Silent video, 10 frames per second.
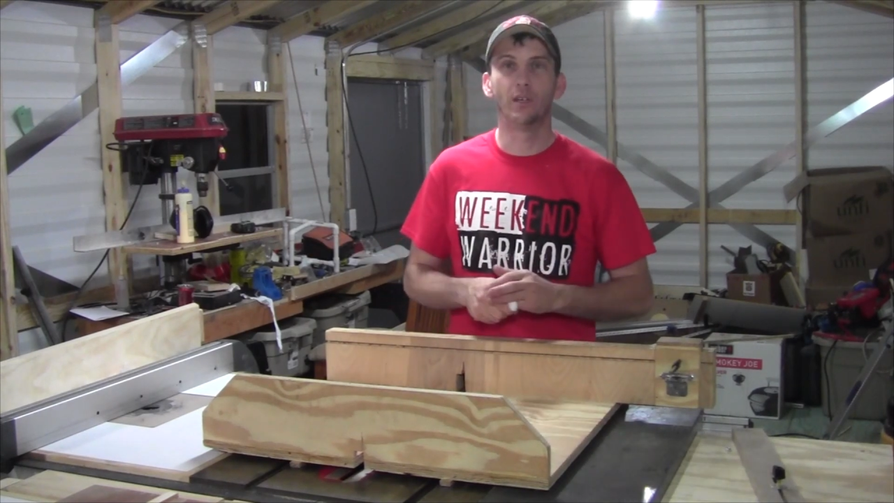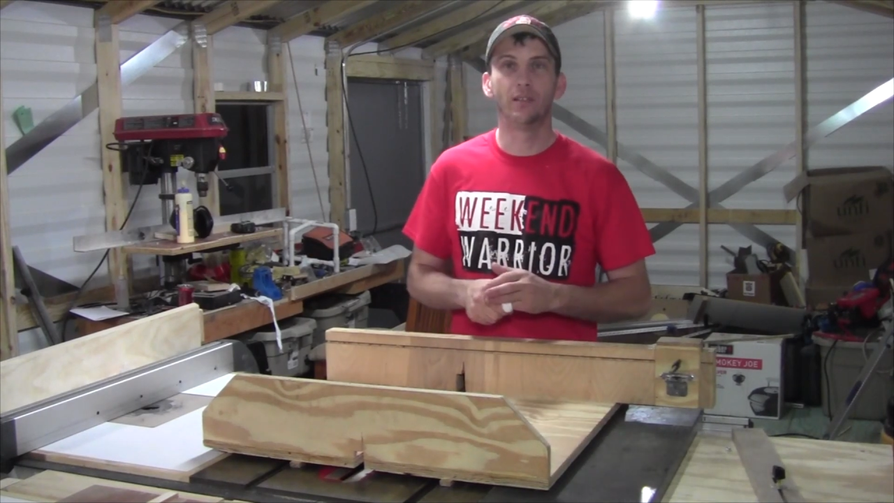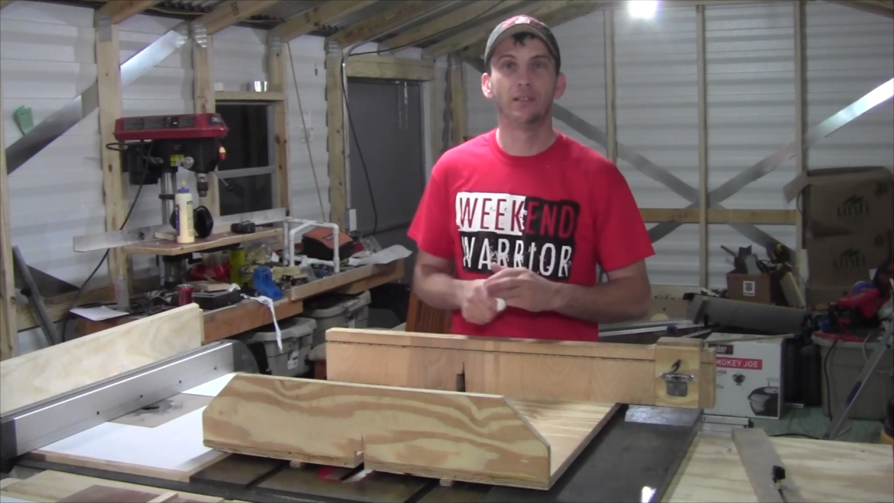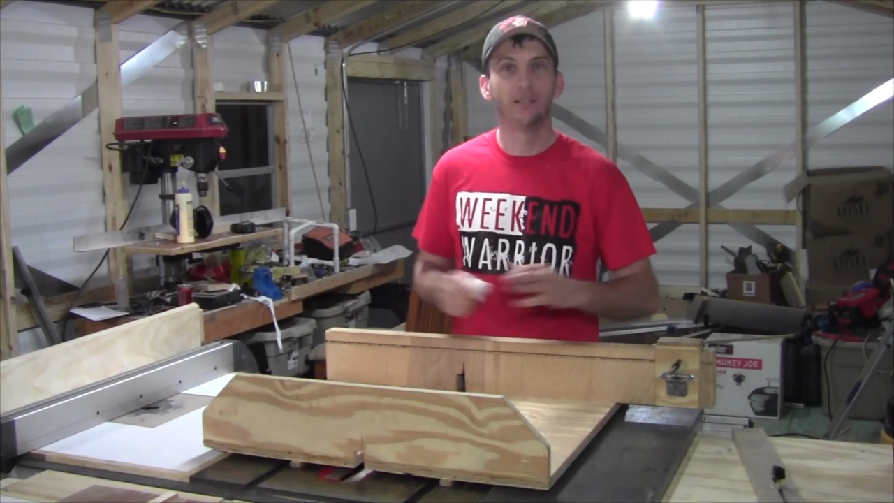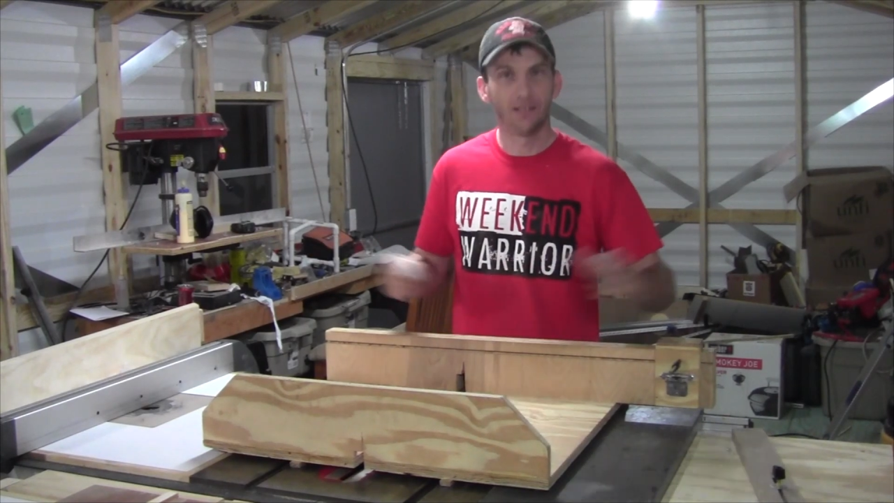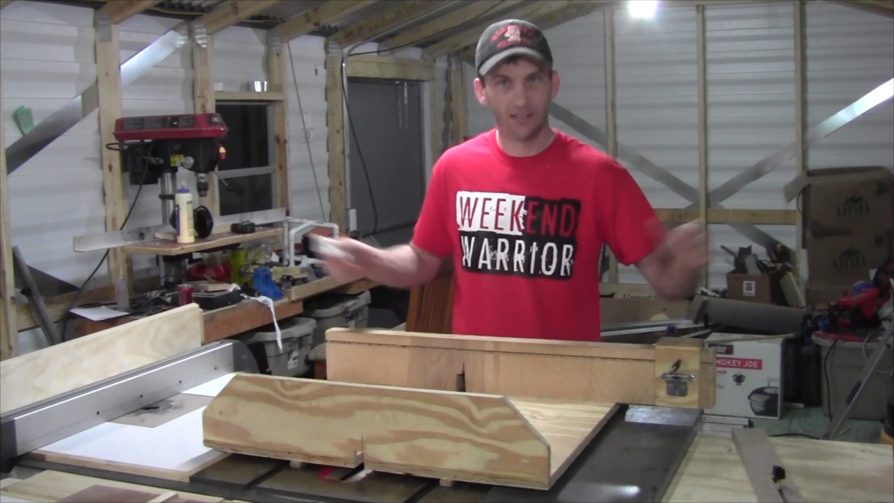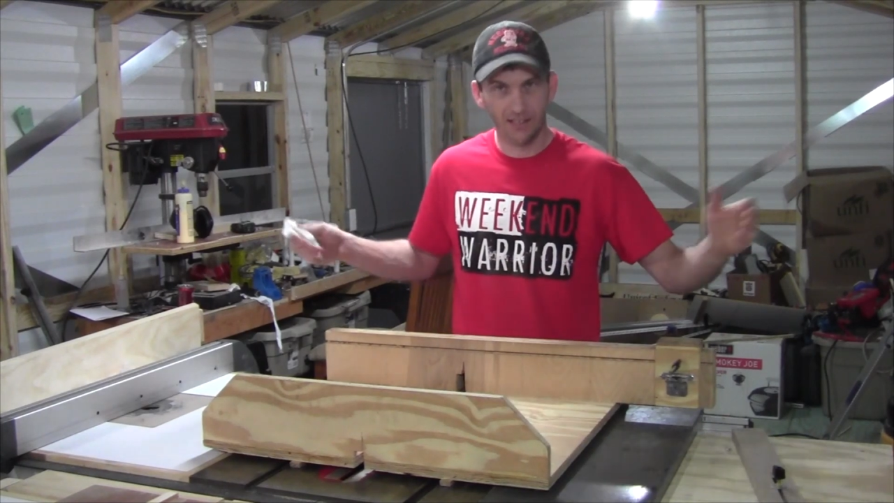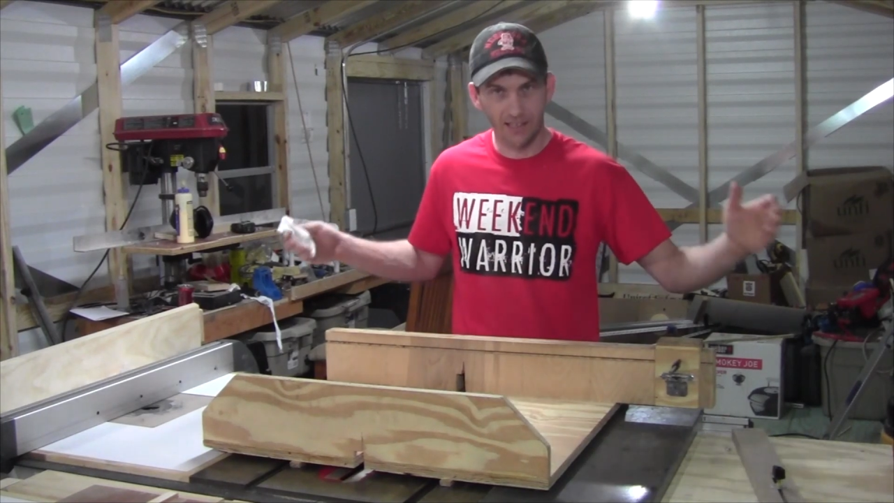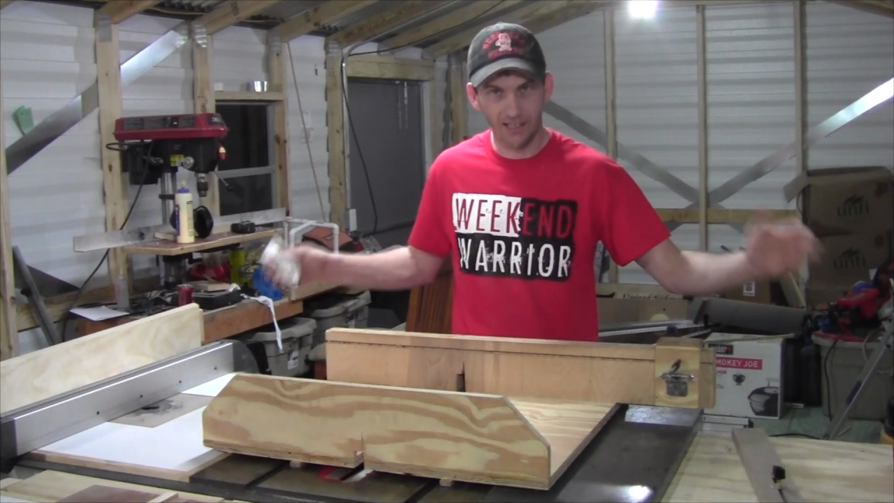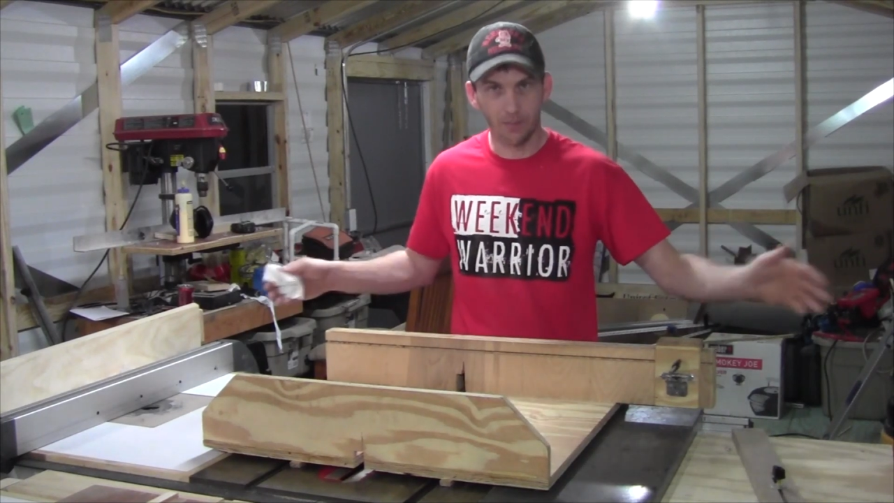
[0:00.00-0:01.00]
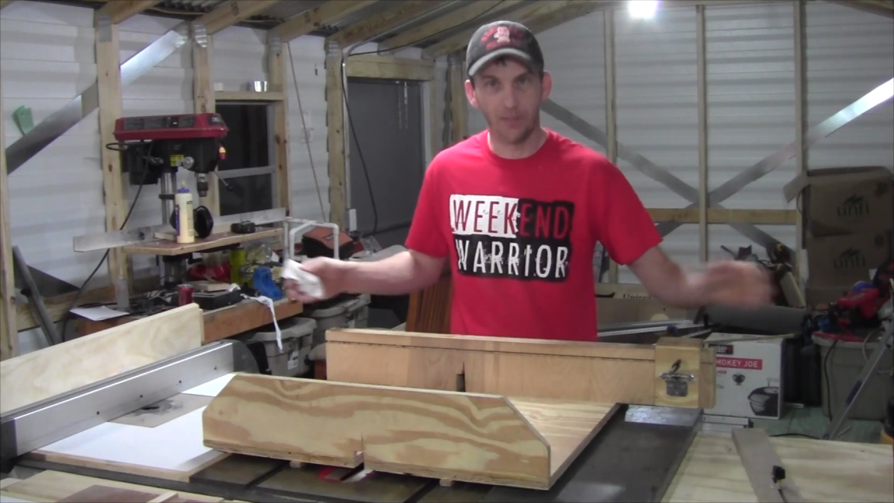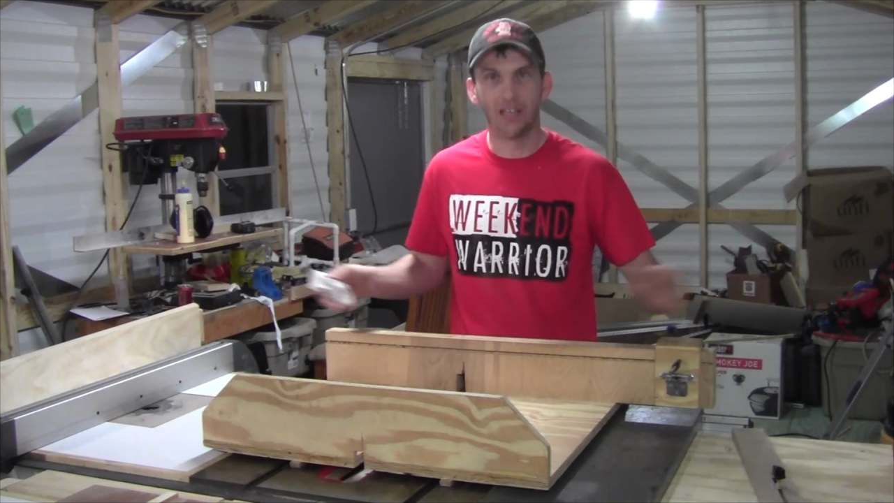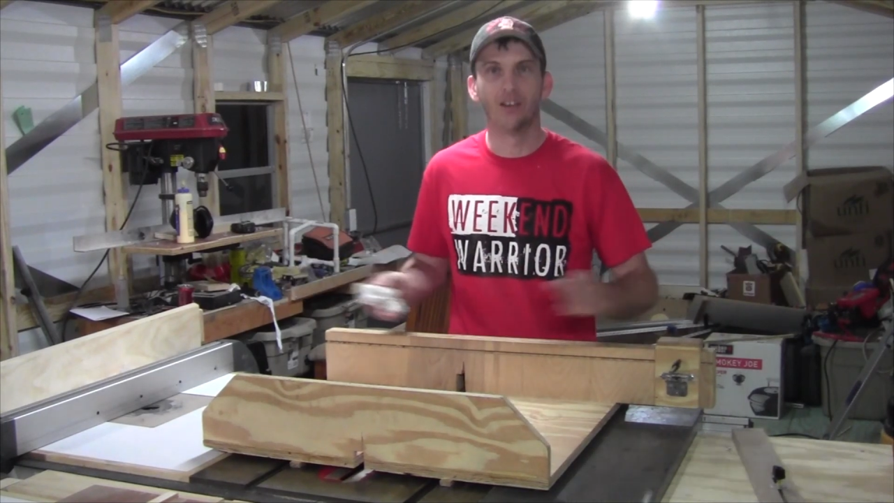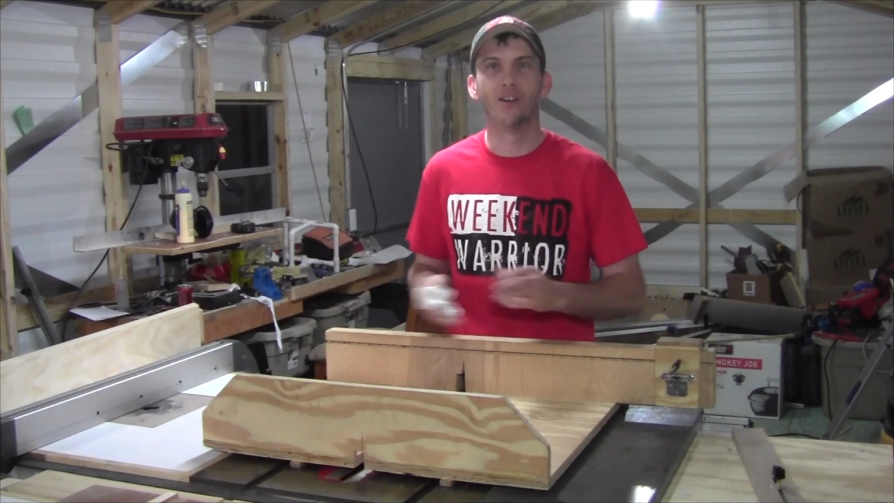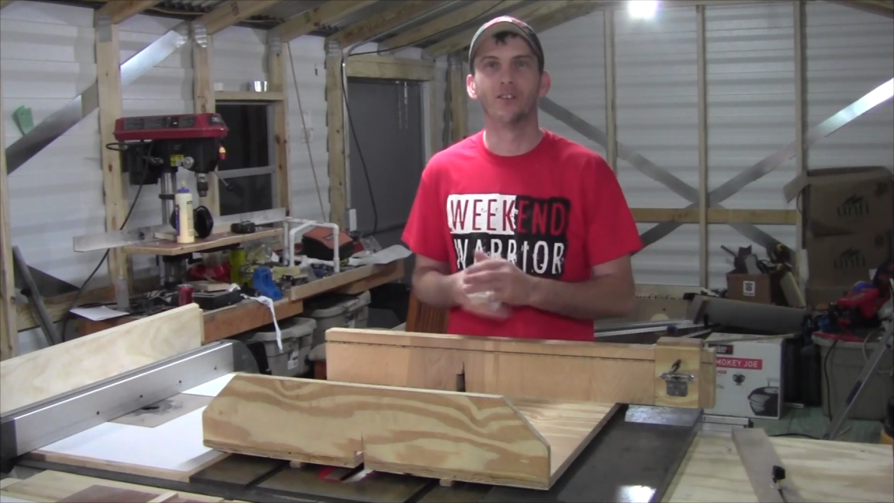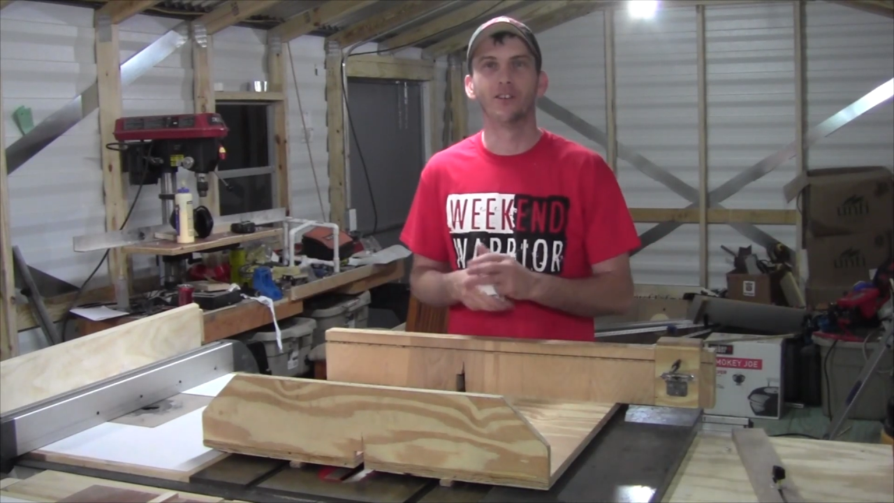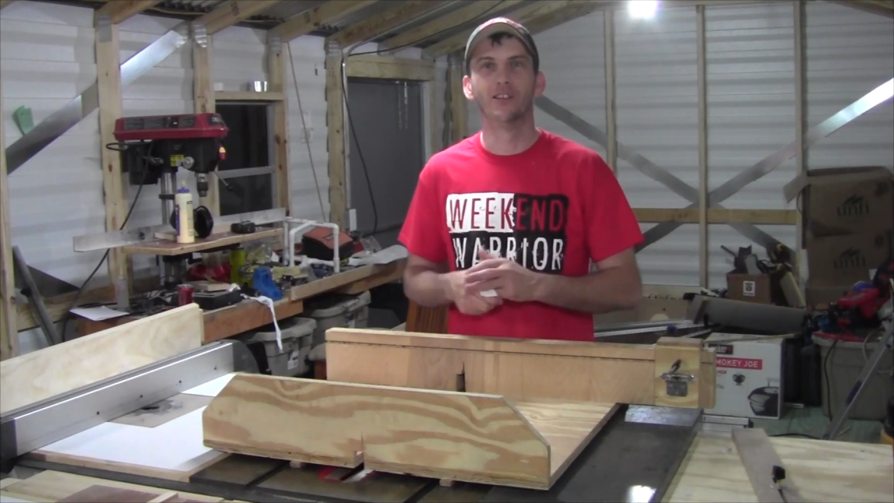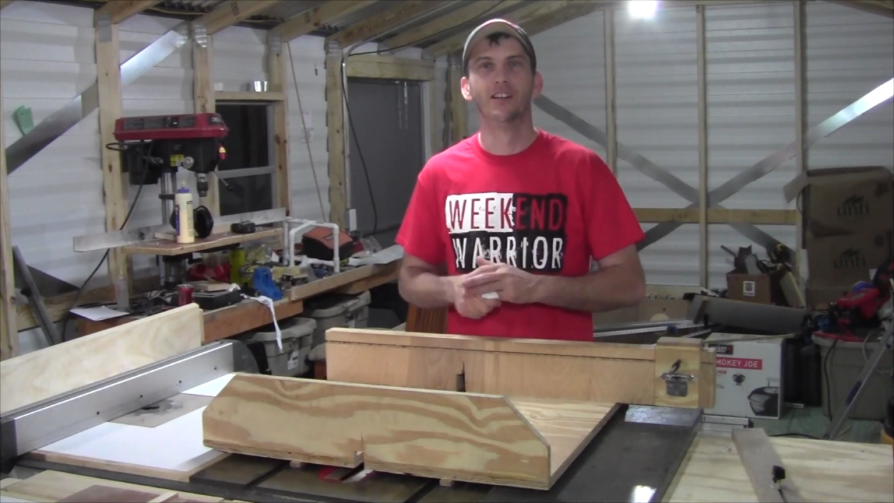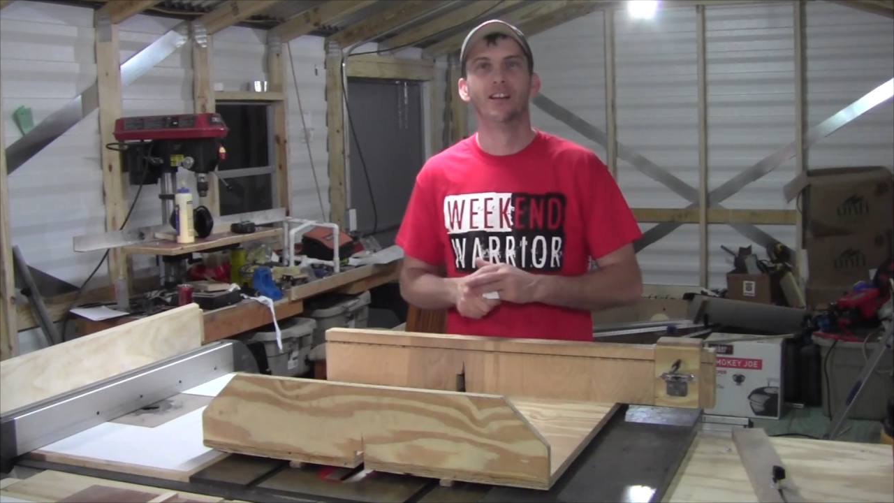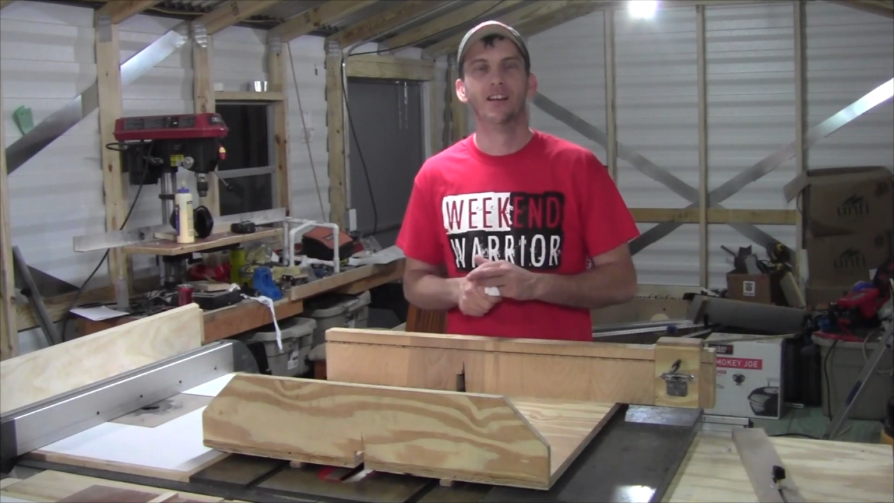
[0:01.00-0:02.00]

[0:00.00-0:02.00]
one is a bit longer.